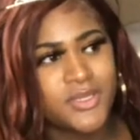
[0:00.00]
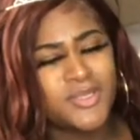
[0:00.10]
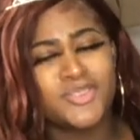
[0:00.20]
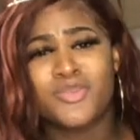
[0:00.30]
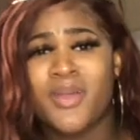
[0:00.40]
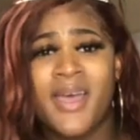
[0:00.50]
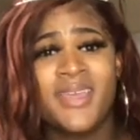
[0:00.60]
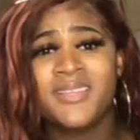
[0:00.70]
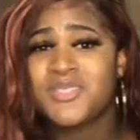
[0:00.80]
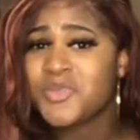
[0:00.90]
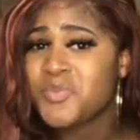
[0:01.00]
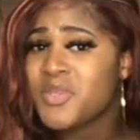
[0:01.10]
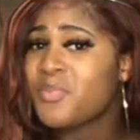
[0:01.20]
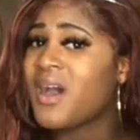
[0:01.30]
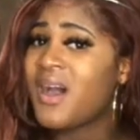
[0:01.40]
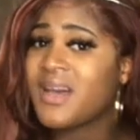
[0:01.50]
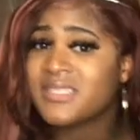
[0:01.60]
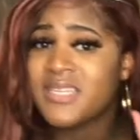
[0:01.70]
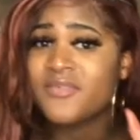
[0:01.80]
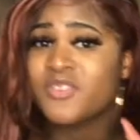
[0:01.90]
try to be
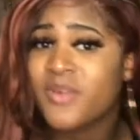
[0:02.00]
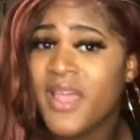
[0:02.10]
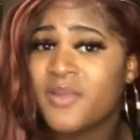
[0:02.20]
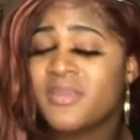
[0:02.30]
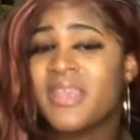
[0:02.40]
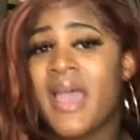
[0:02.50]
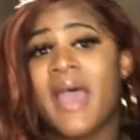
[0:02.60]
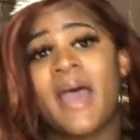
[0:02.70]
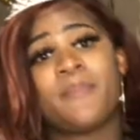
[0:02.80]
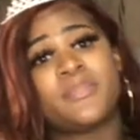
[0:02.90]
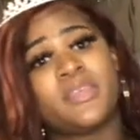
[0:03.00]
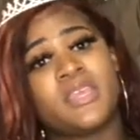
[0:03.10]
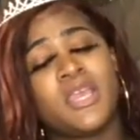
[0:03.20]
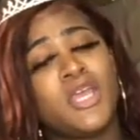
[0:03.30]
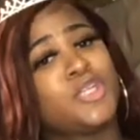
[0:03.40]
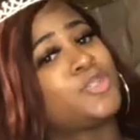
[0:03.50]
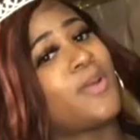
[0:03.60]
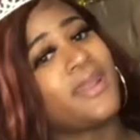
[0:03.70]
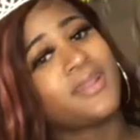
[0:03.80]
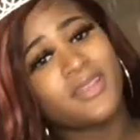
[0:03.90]
positive. Try to be happy.
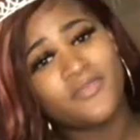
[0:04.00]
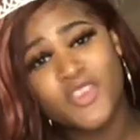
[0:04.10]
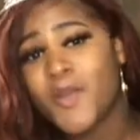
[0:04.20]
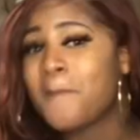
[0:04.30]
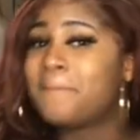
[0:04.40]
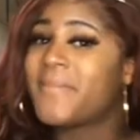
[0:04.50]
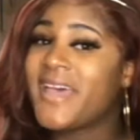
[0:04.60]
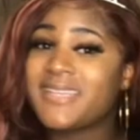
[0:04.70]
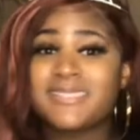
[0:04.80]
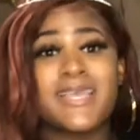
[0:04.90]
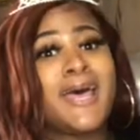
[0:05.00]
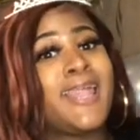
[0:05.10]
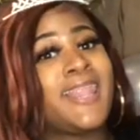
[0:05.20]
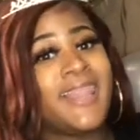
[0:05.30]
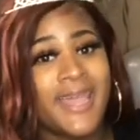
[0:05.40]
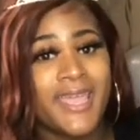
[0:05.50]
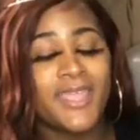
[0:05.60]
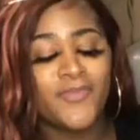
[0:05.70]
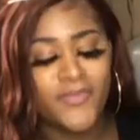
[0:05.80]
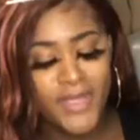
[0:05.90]
Try to live your best
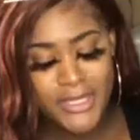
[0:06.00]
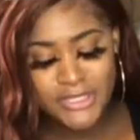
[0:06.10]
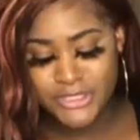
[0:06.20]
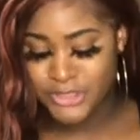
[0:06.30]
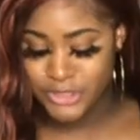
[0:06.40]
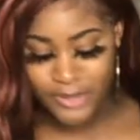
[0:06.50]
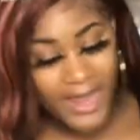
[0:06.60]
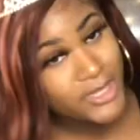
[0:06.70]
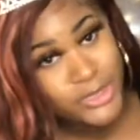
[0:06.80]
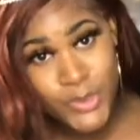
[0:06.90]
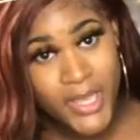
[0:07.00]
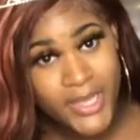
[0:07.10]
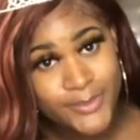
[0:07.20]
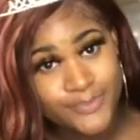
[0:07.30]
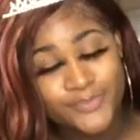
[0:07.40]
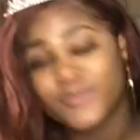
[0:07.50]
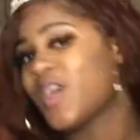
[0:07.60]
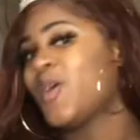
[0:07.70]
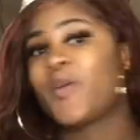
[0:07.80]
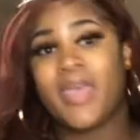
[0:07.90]
life. Just try to do it,
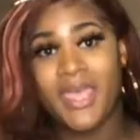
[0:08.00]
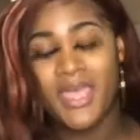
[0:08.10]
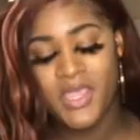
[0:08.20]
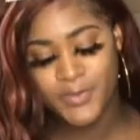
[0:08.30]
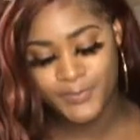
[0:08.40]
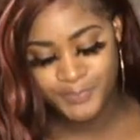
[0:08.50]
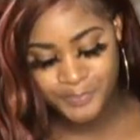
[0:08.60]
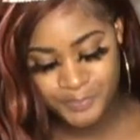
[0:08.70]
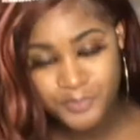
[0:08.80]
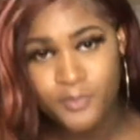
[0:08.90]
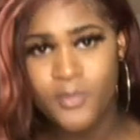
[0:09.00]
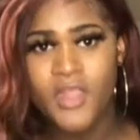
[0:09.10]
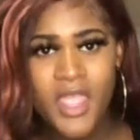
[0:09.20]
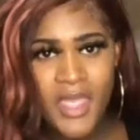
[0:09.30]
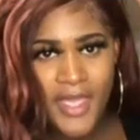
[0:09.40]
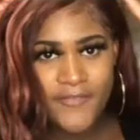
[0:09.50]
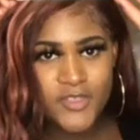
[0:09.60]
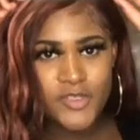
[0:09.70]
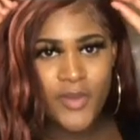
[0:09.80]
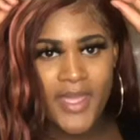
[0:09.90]
okay? I feel
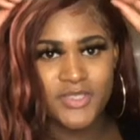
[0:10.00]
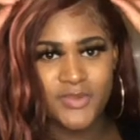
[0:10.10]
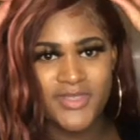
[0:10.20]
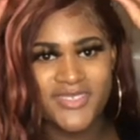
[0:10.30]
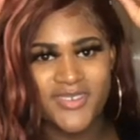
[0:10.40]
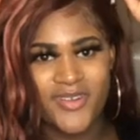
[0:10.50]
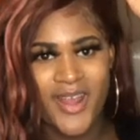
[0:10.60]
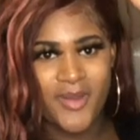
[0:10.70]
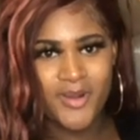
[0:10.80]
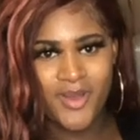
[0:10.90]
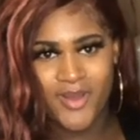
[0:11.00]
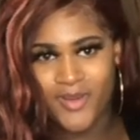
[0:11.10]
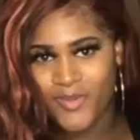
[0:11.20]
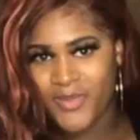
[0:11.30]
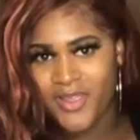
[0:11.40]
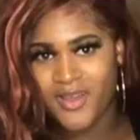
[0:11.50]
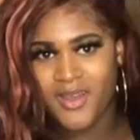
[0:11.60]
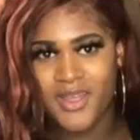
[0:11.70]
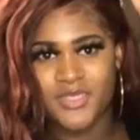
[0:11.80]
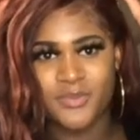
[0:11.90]
so extra with this crown on, oh my
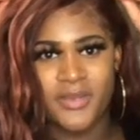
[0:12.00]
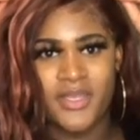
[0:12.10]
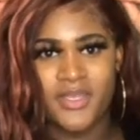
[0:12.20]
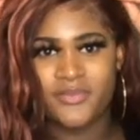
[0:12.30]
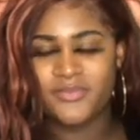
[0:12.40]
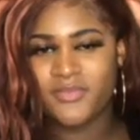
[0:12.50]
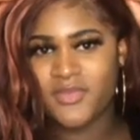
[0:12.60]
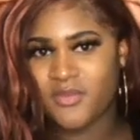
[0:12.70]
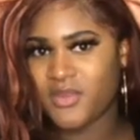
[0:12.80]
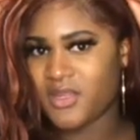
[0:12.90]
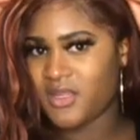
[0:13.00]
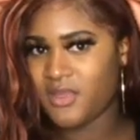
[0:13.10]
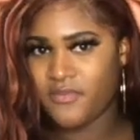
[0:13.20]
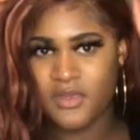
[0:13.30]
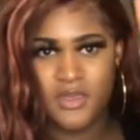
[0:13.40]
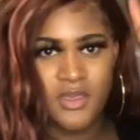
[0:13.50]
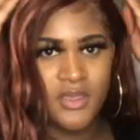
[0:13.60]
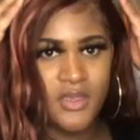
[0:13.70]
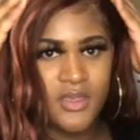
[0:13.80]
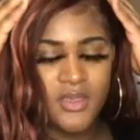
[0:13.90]
gosh, but I'm gonna leave it
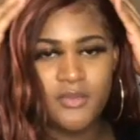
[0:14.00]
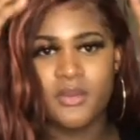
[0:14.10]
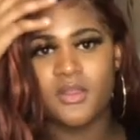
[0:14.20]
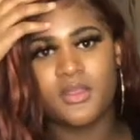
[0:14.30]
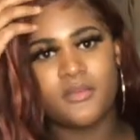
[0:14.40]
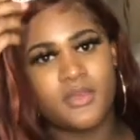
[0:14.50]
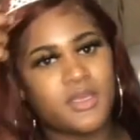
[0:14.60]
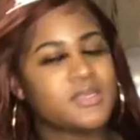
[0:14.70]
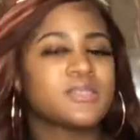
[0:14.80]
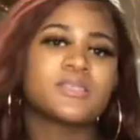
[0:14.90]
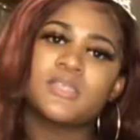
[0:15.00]
because